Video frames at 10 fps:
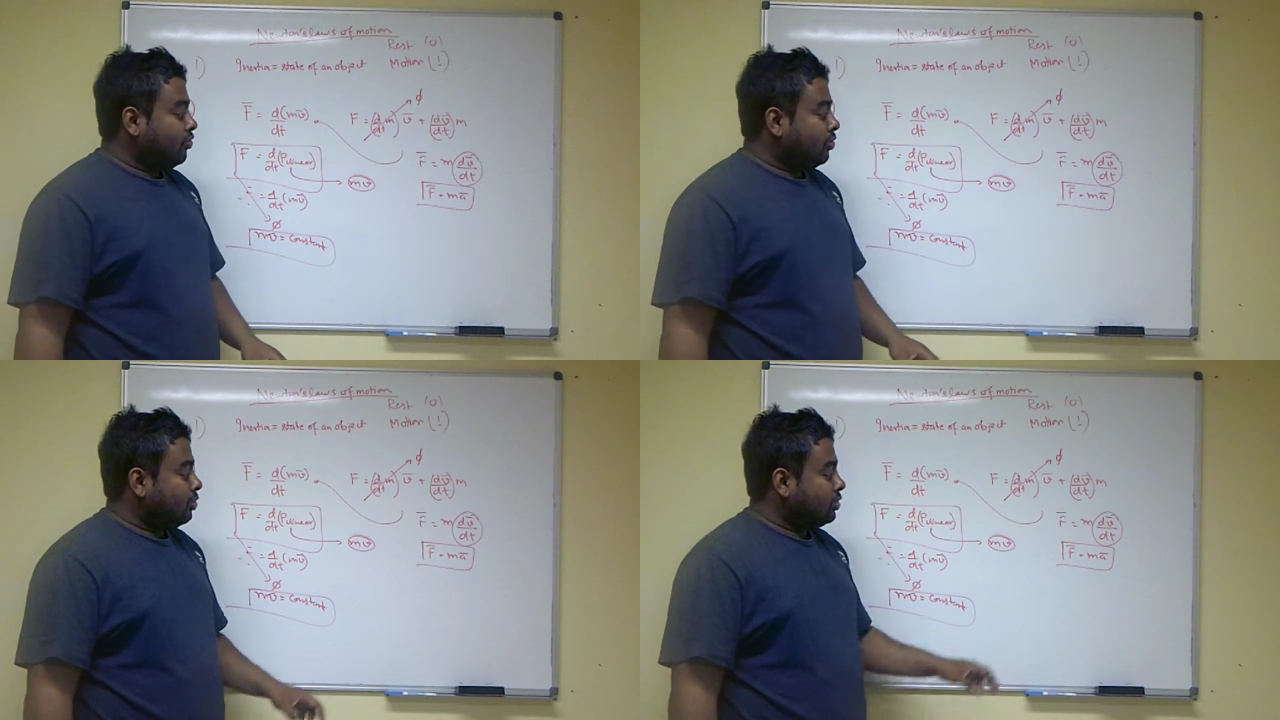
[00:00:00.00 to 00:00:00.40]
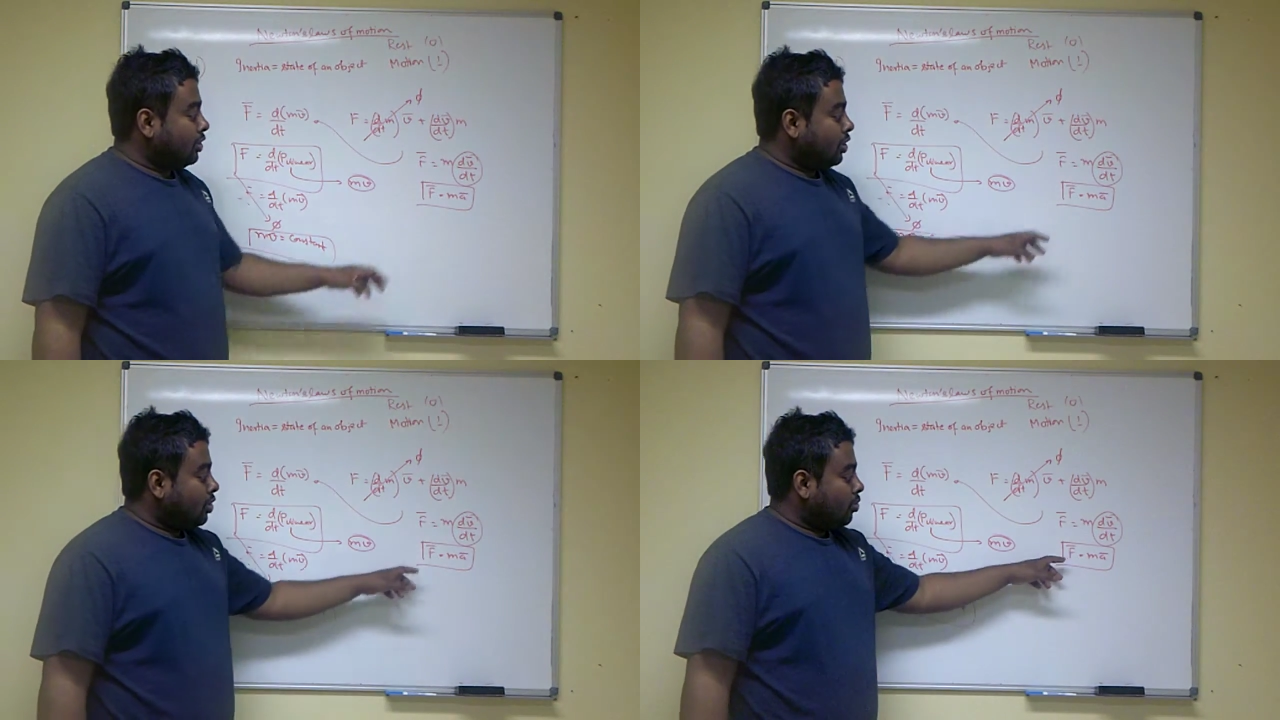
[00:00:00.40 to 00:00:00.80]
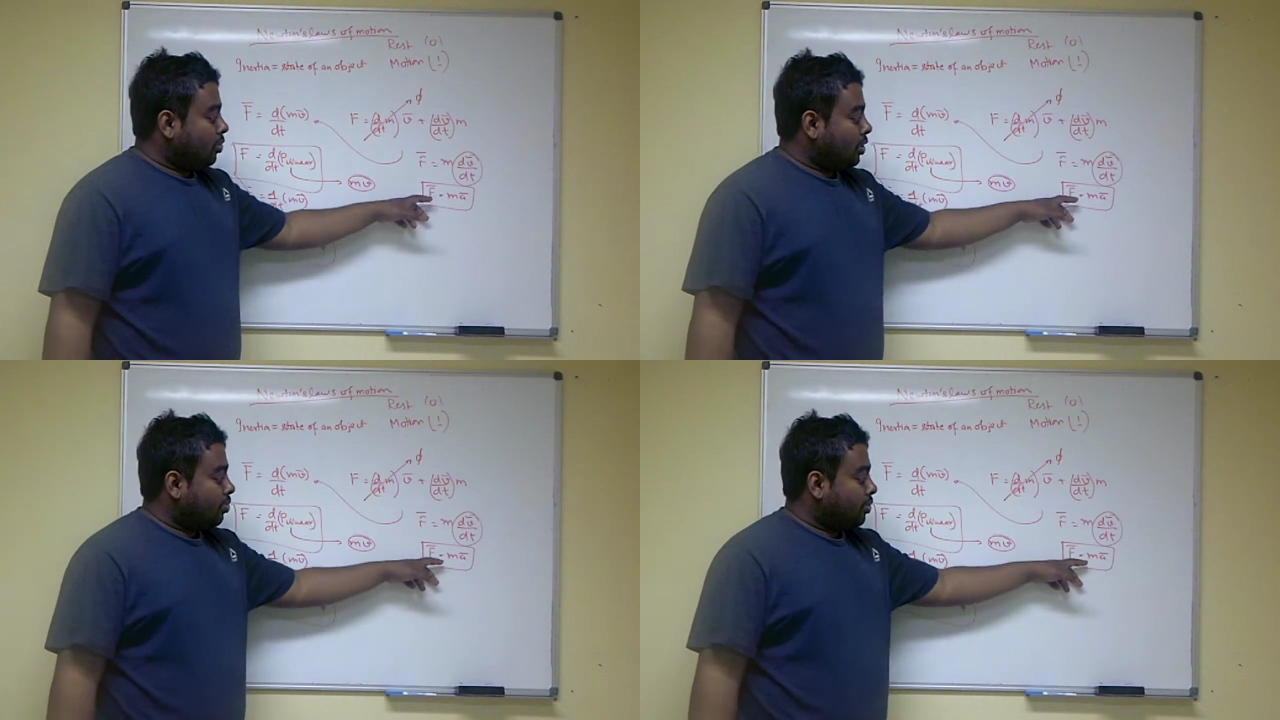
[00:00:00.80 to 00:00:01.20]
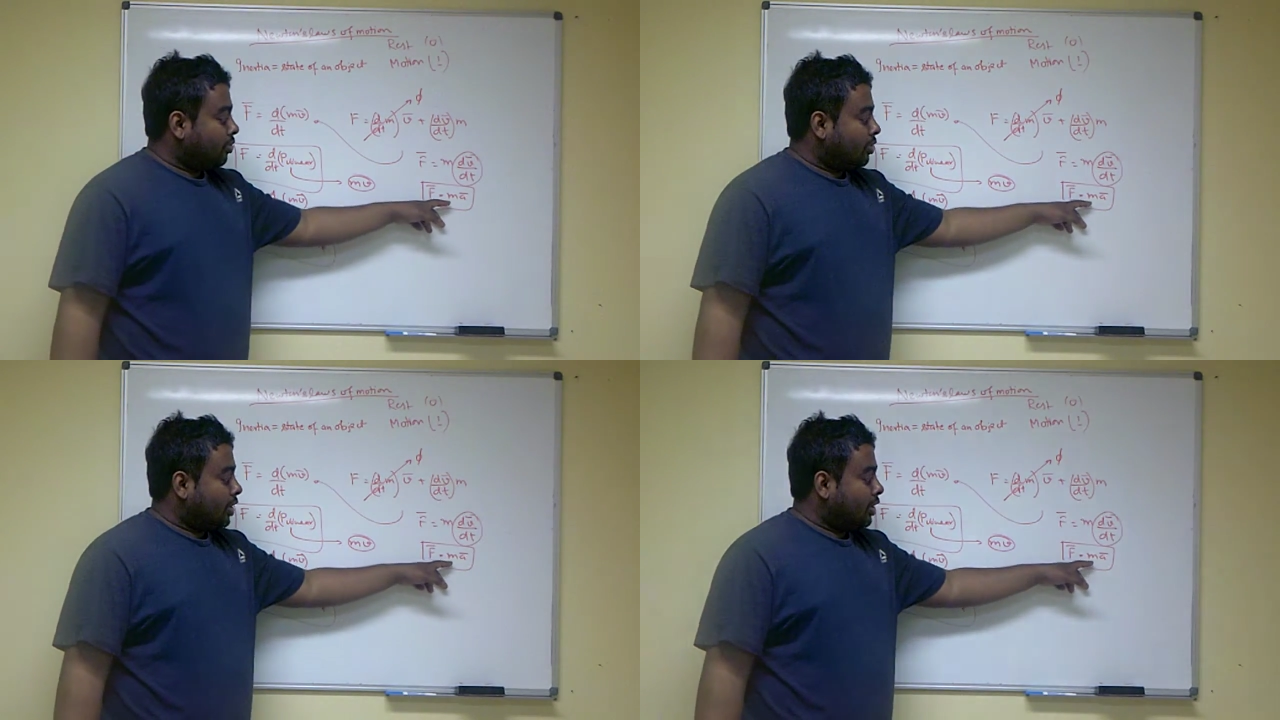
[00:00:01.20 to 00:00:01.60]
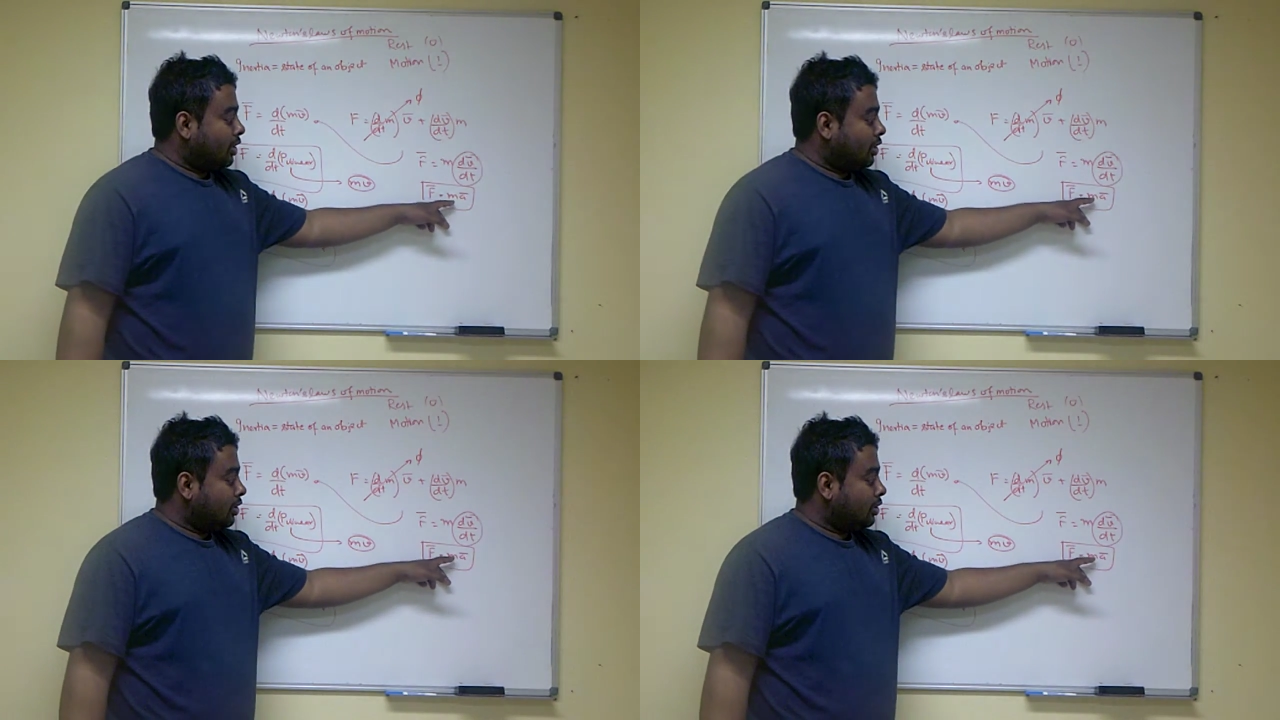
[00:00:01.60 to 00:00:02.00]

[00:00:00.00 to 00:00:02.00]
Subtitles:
force will provide